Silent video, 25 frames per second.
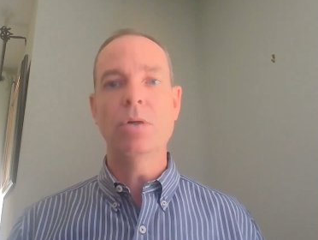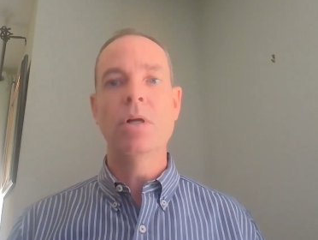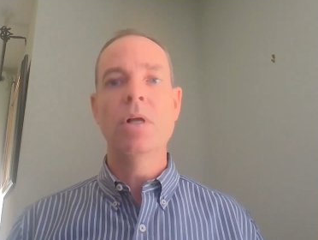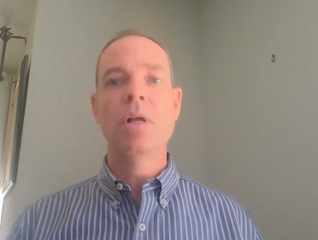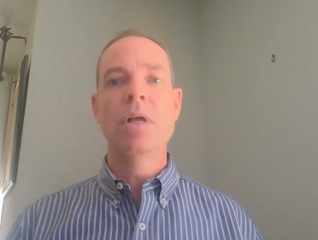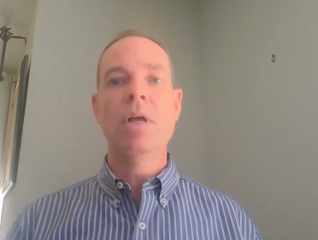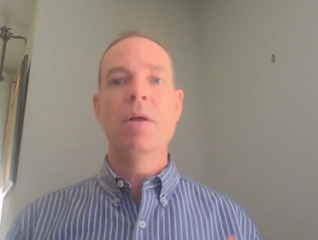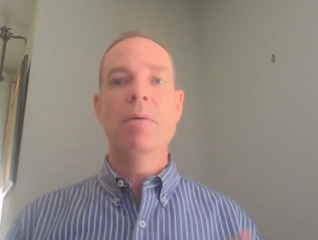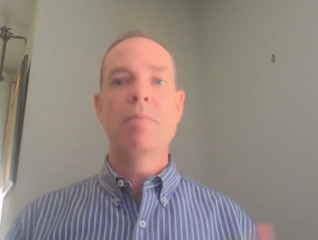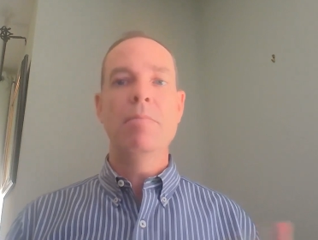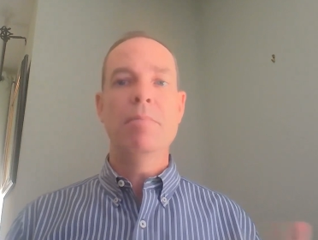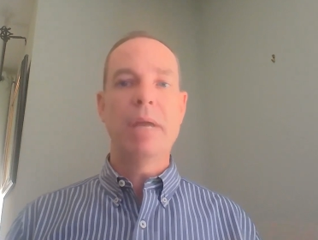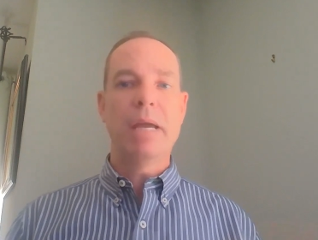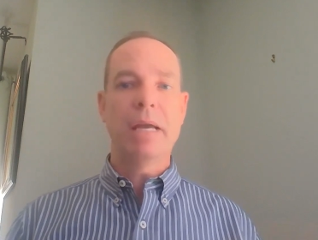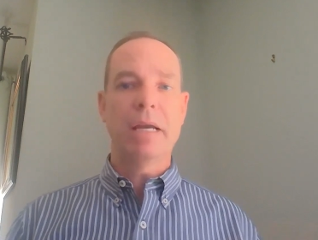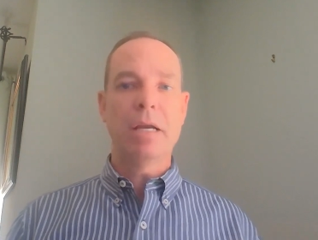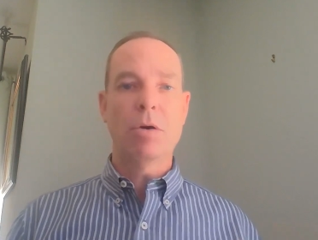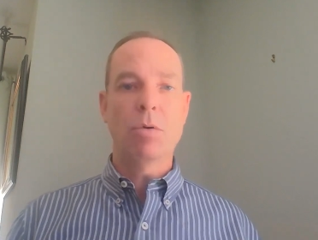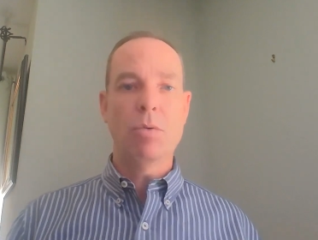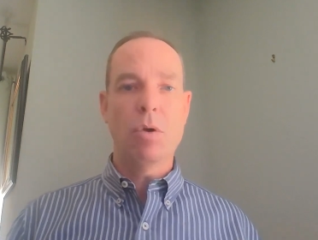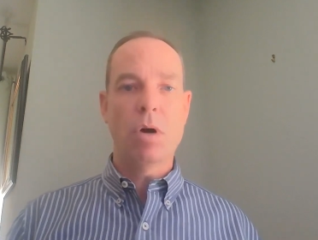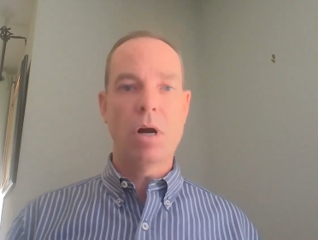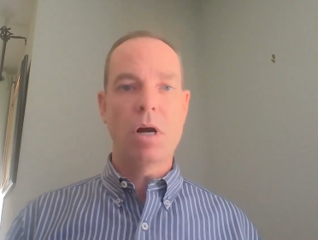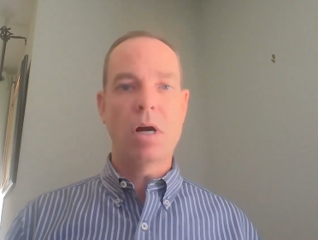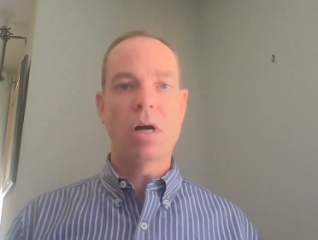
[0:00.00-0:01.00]

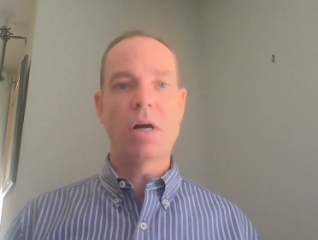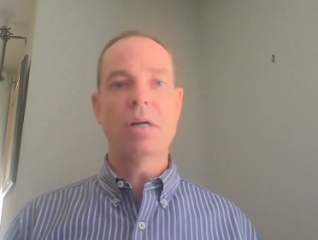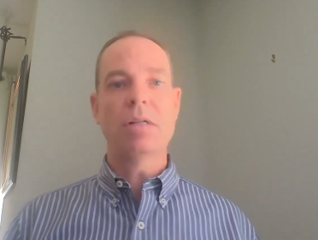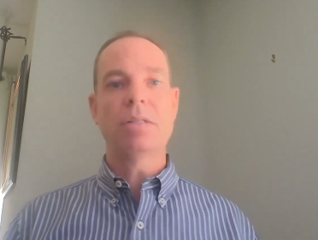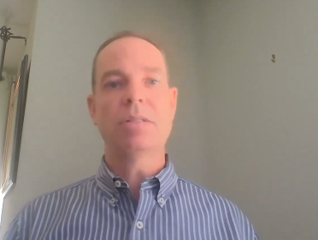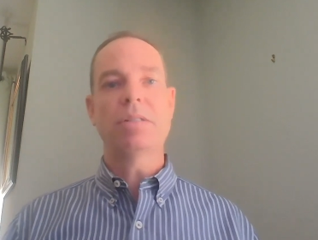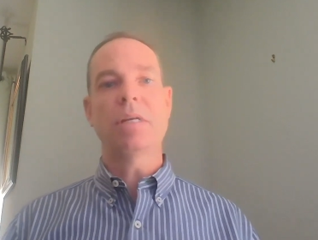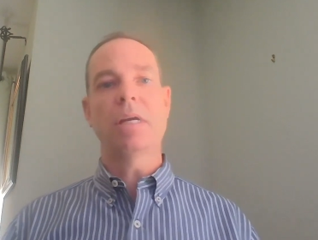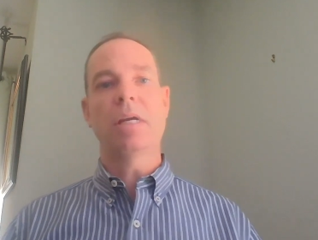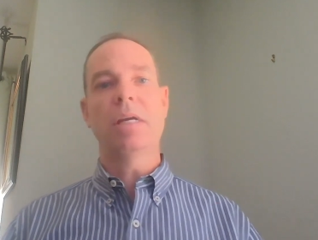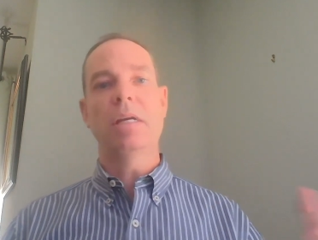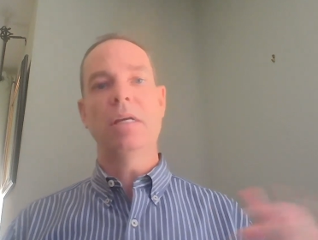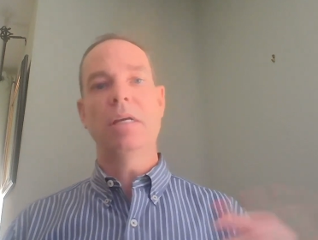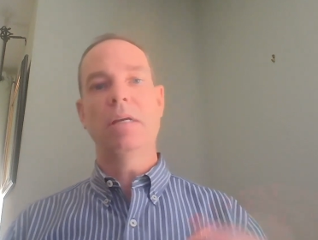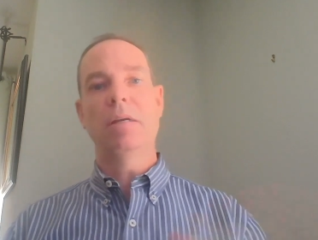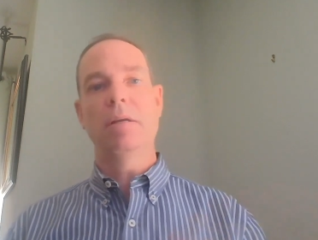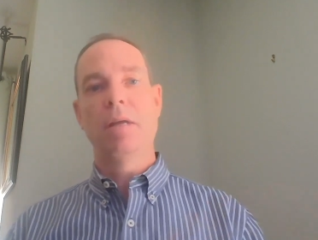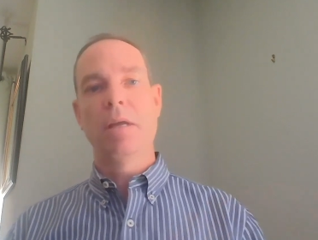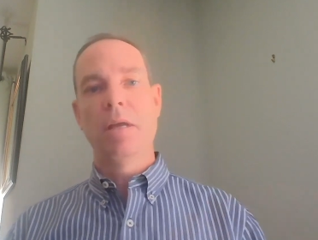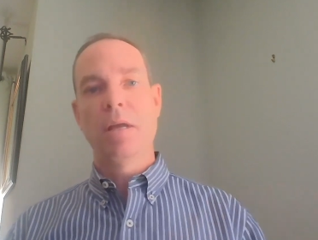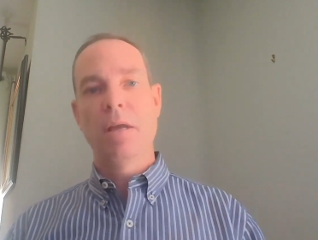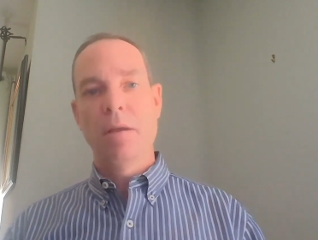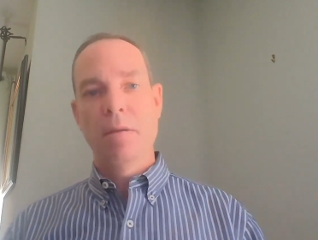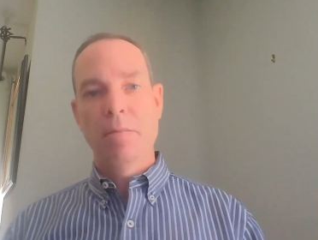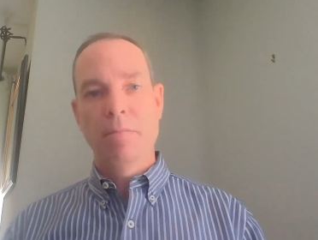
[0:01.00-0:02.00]
megawatts, and it
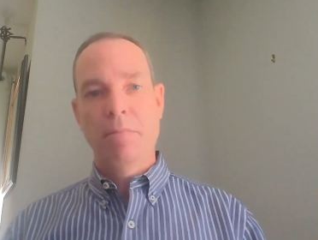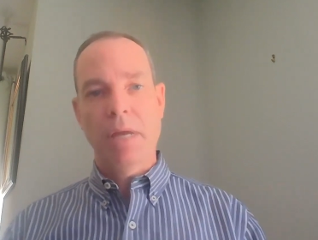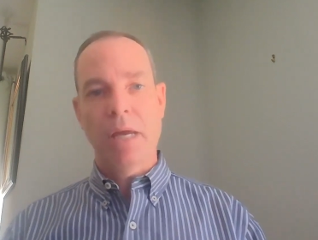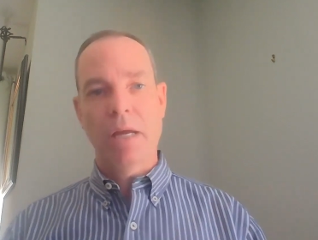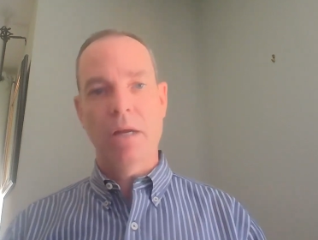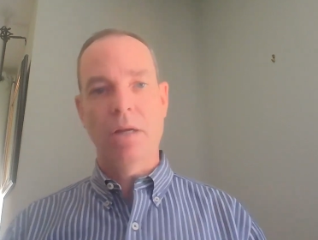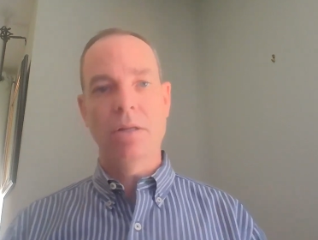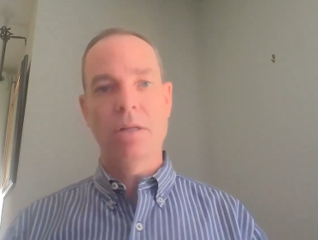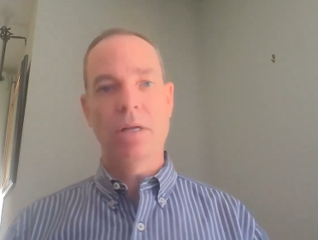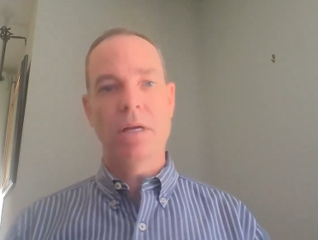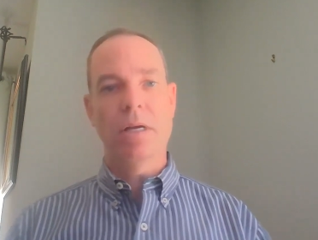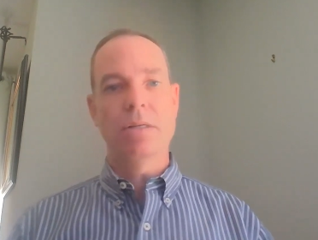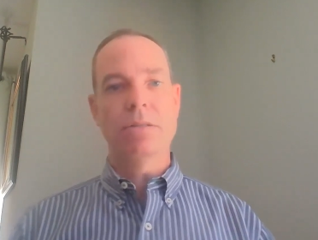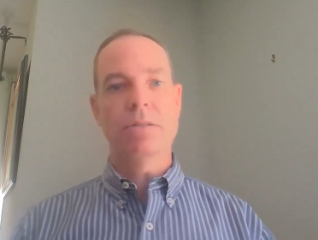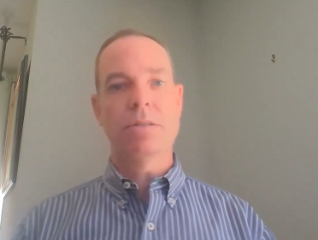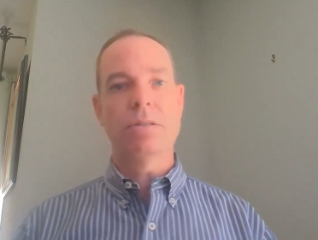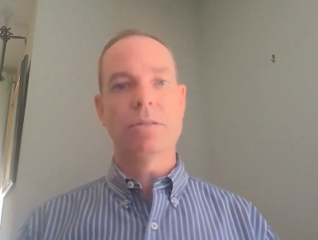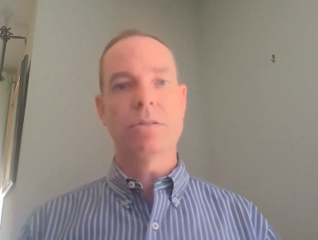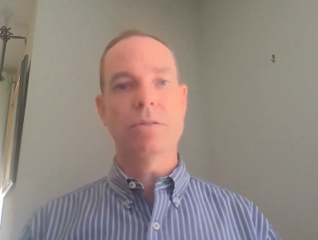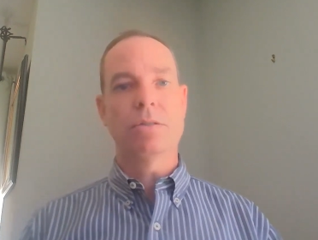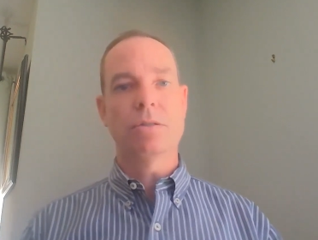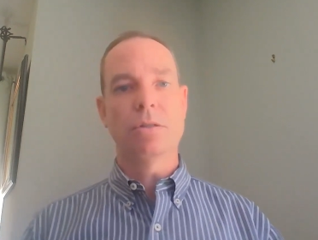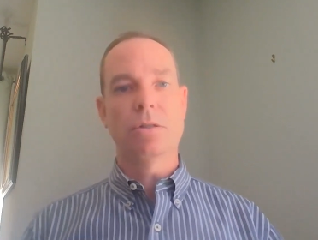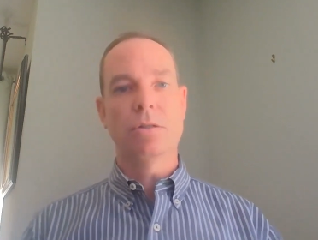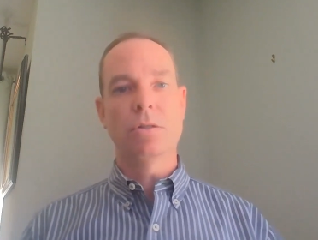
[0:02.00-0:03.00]
penalizes
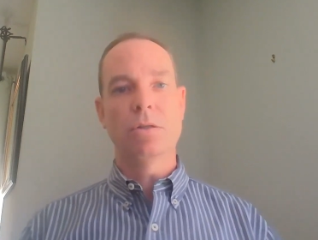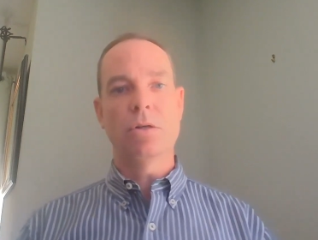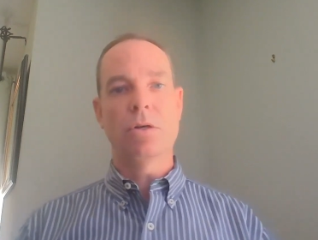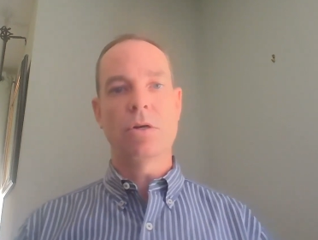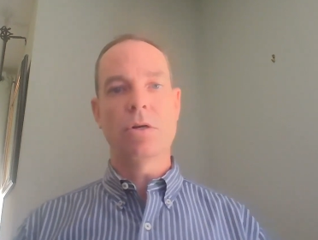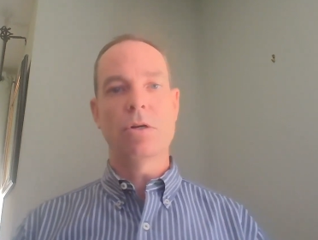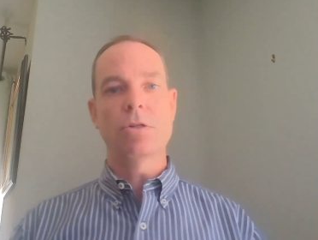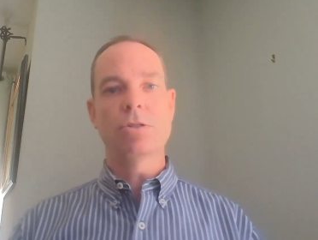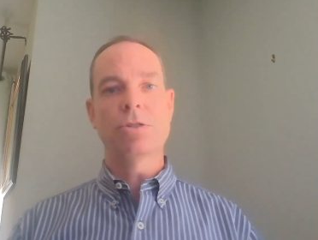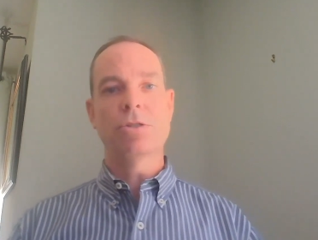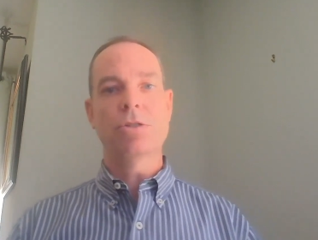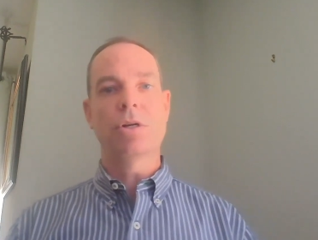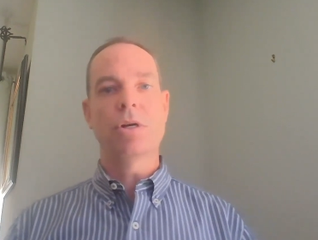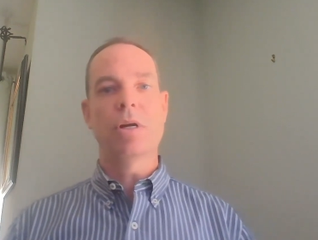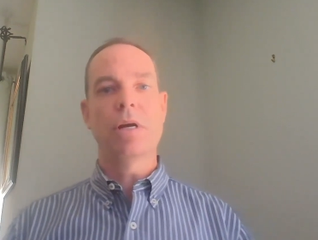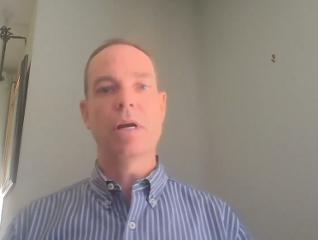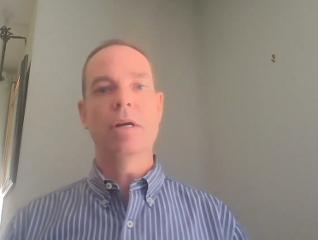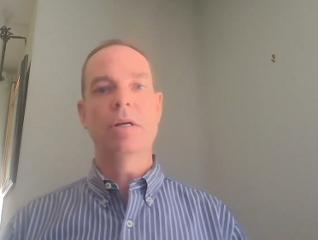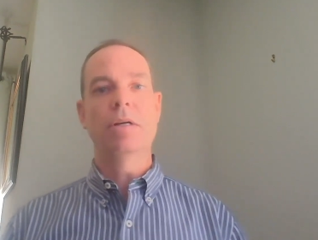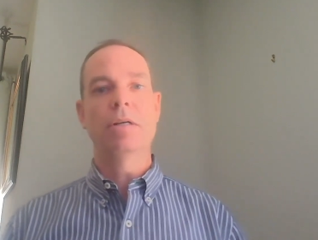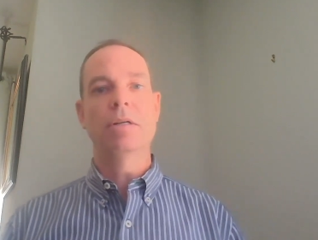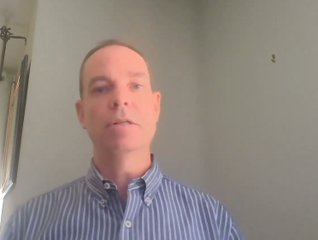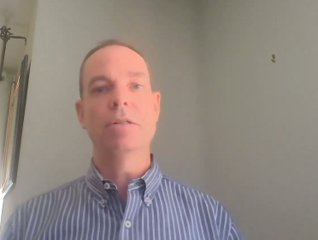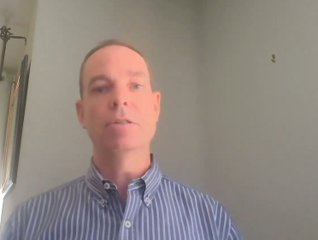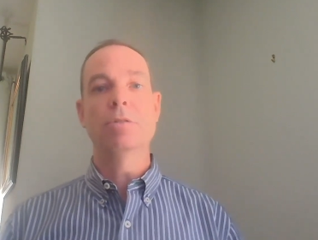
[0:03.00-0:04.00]
the larger
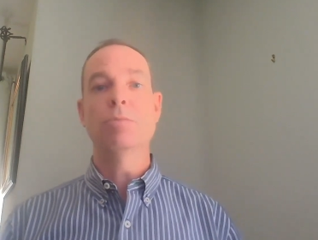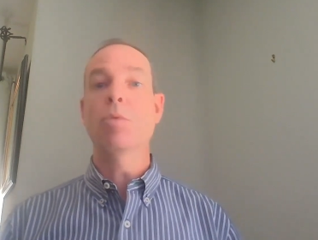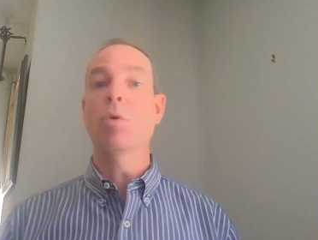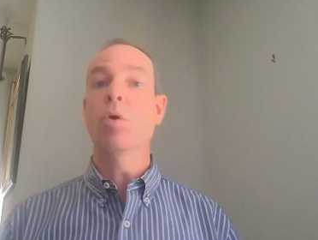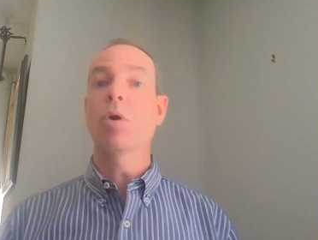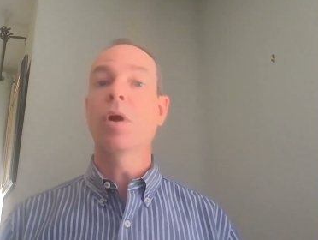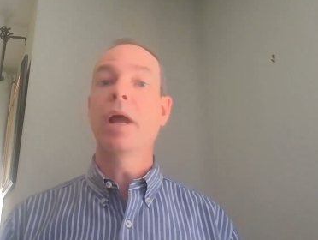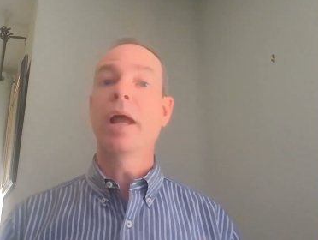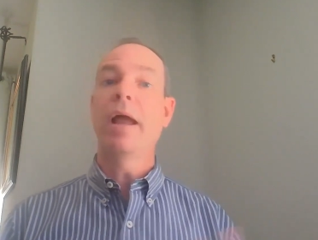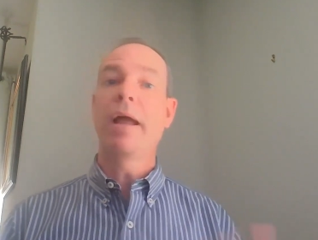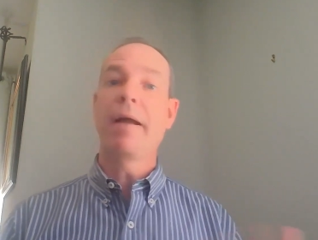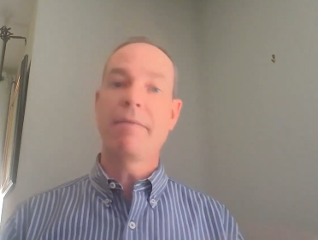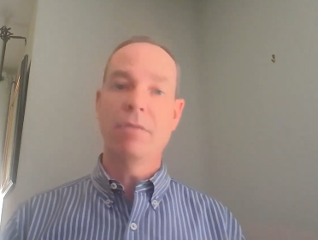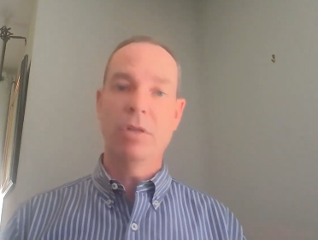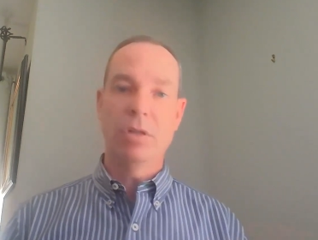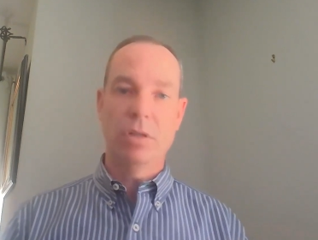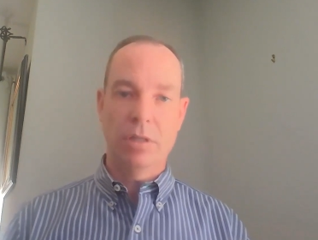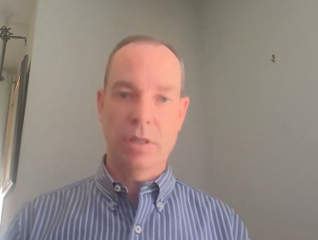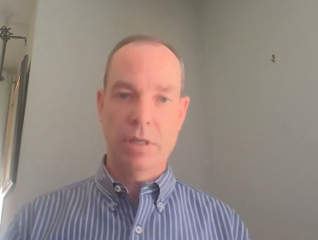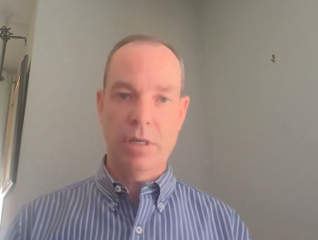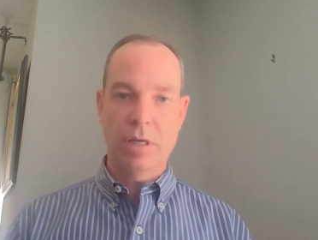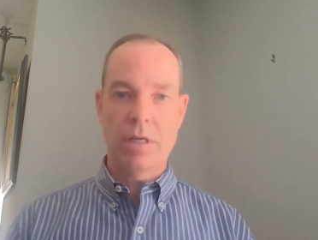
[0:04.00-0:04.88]
errors more heavily.